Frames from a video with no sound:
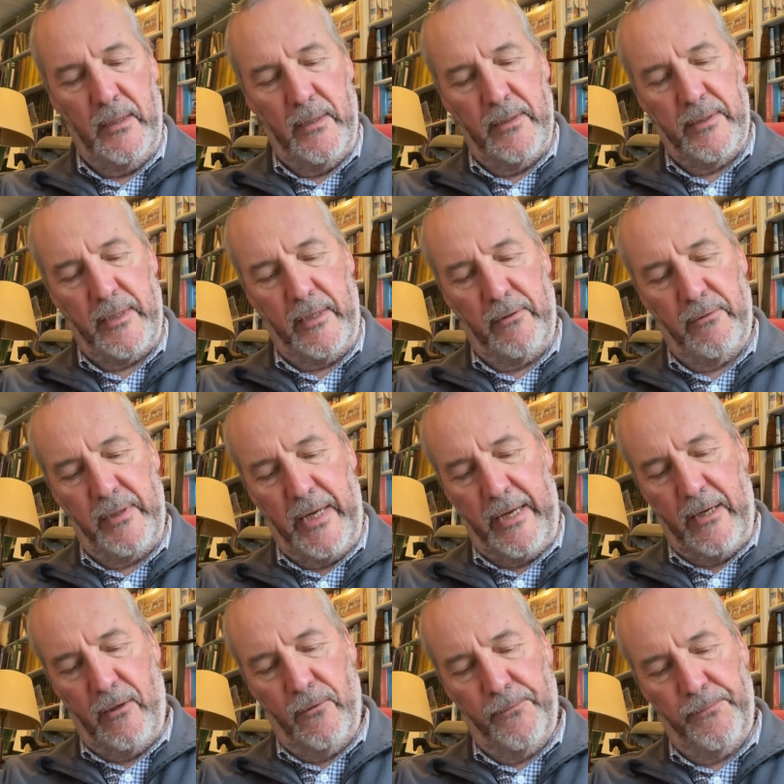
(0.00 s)
So
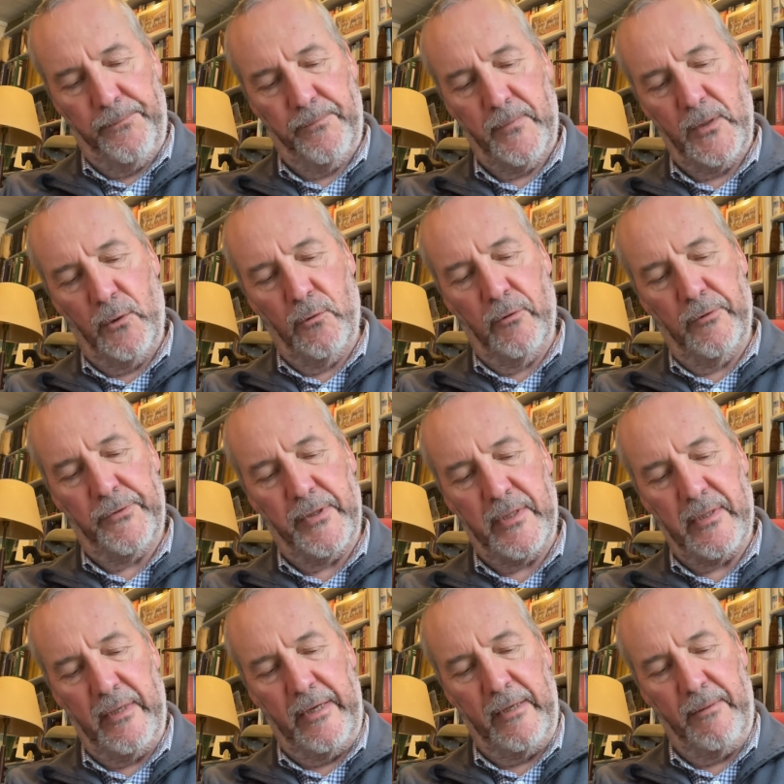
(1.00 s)
now, authors
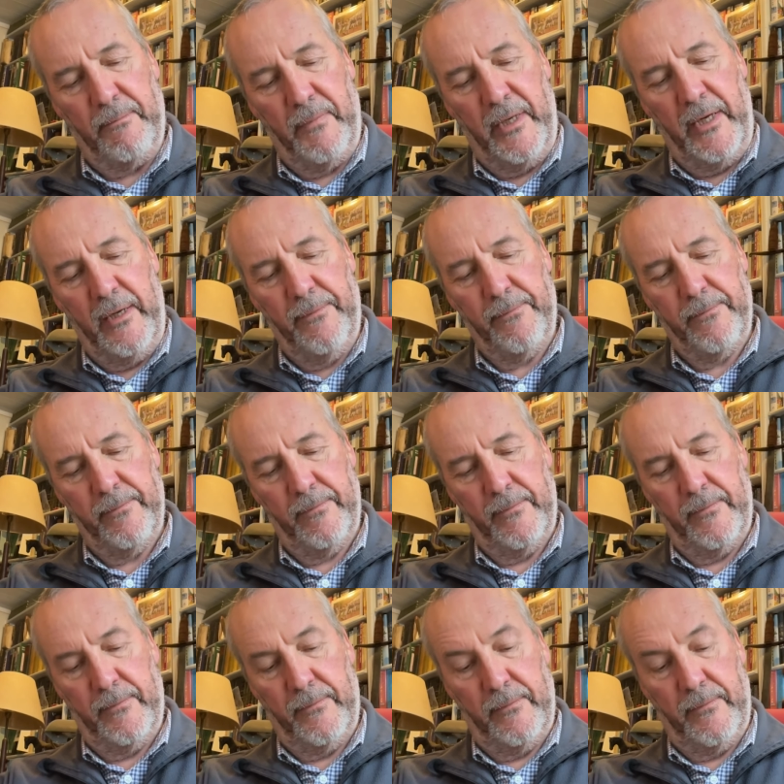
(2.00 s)
like me
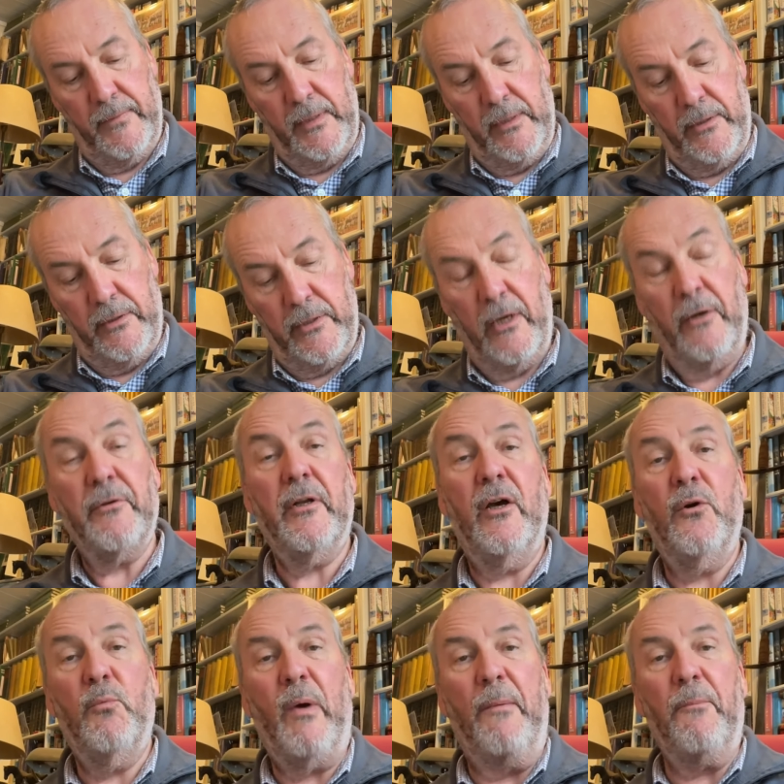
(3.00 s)
don't
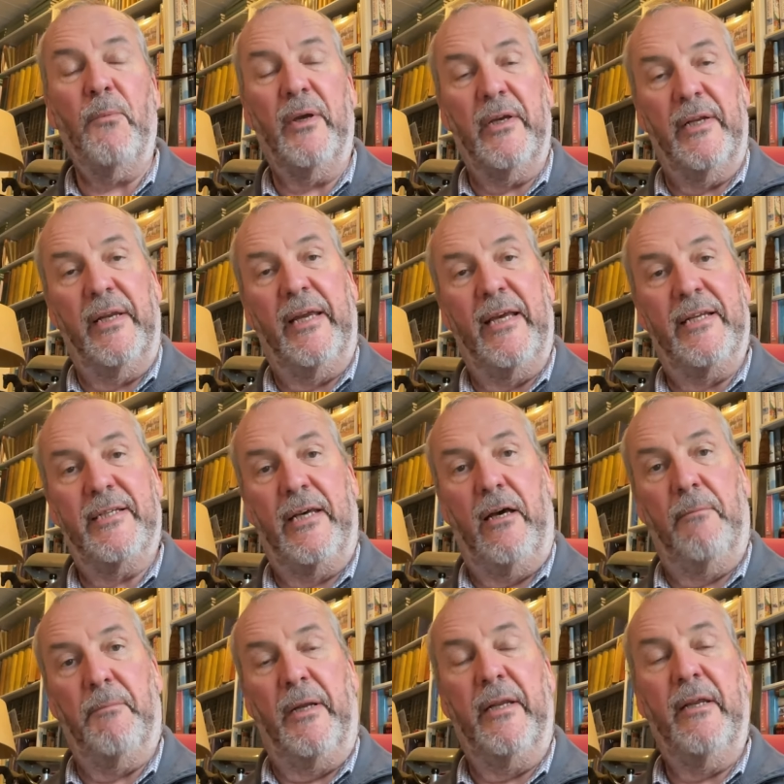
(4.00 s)
know when we're going to get our
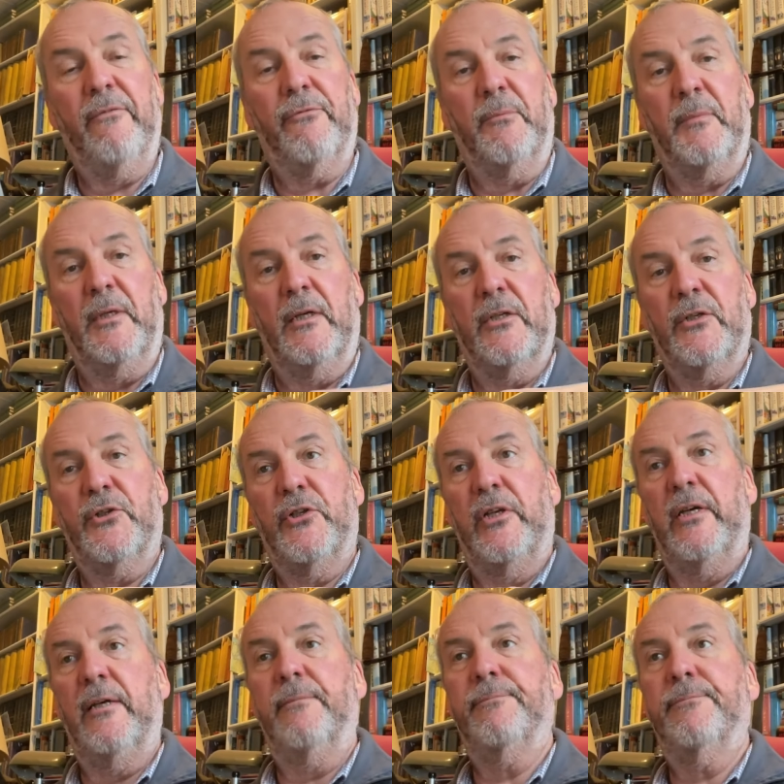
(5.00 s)
money from last
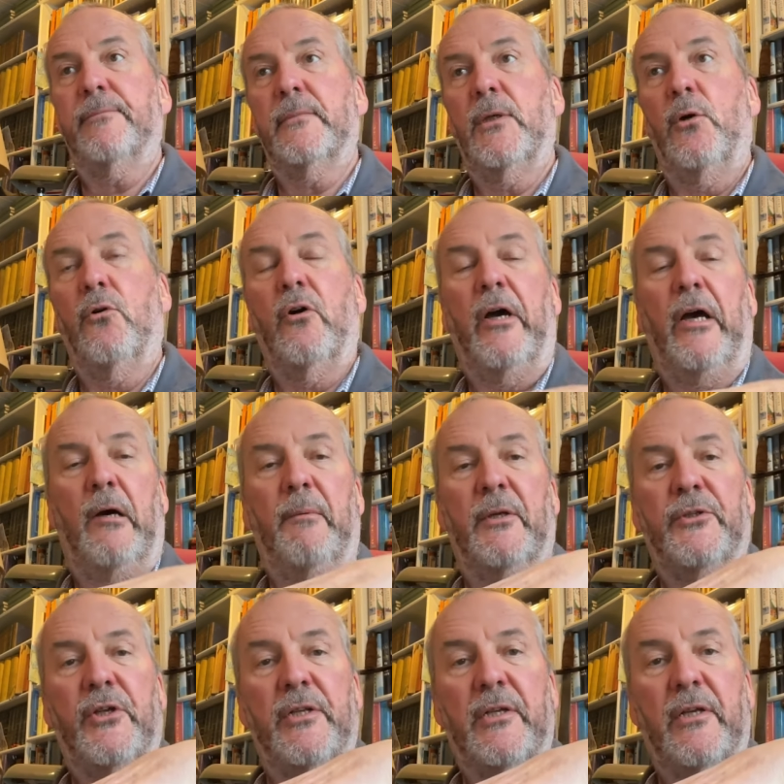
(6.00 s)
year or how
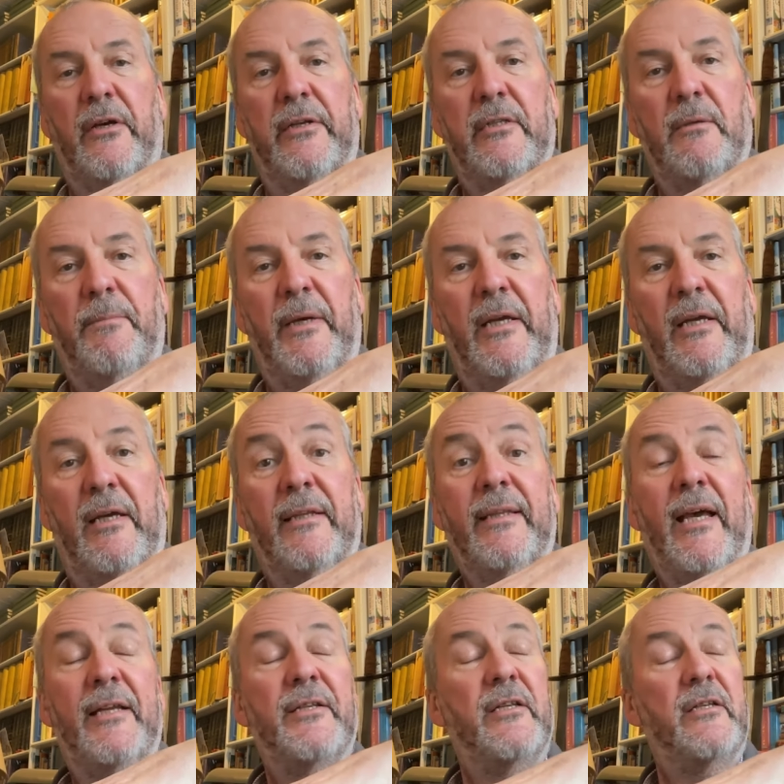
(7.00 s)
much it's going to be. And
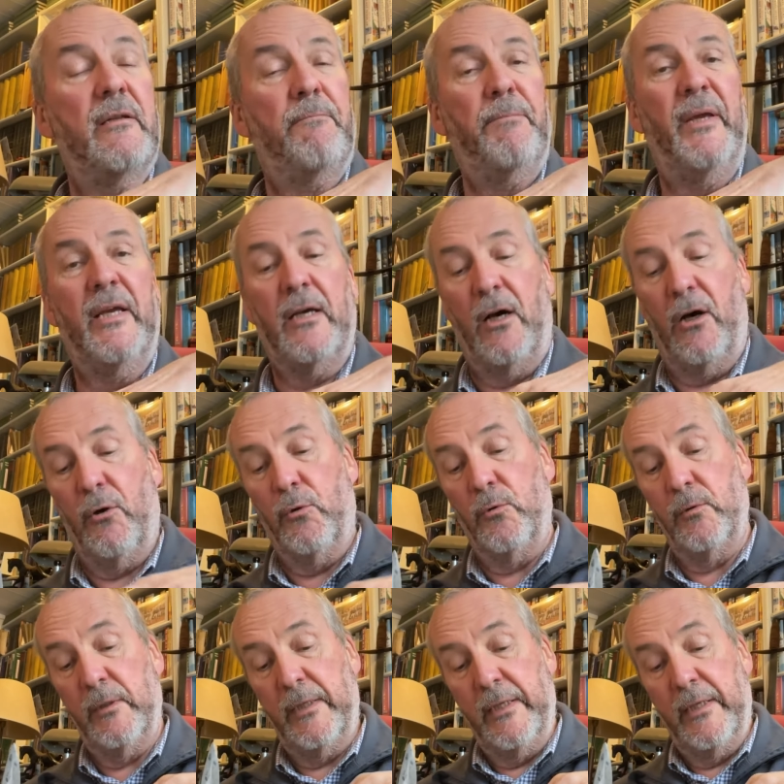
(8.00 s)
that is a big
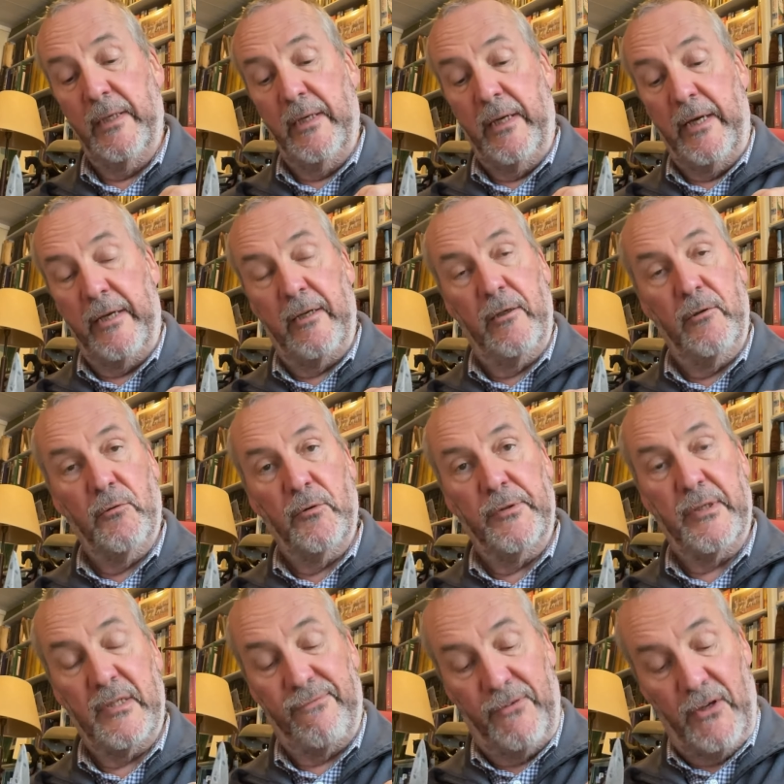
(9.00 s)
hole in an
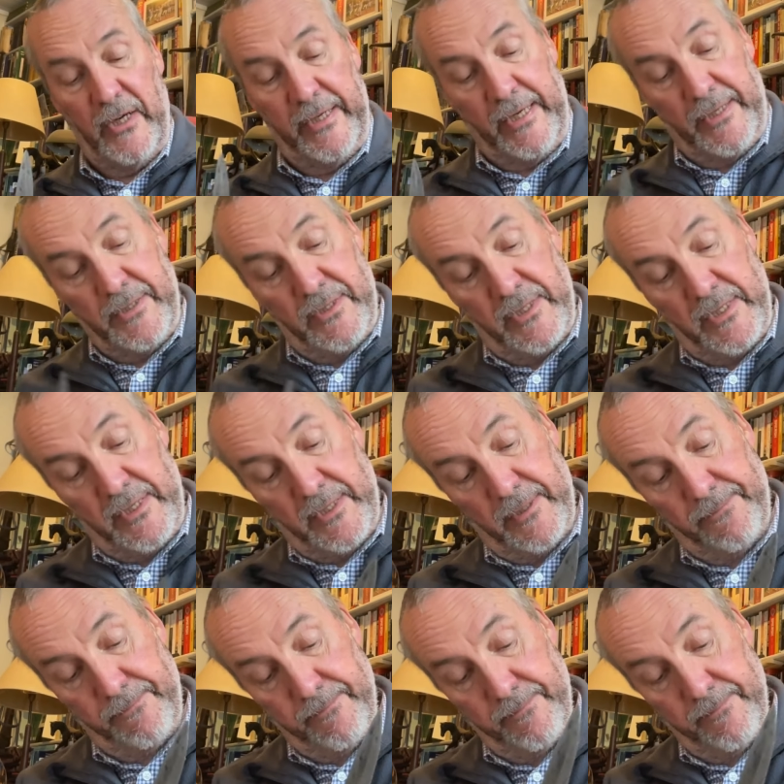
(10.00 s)
author's finances.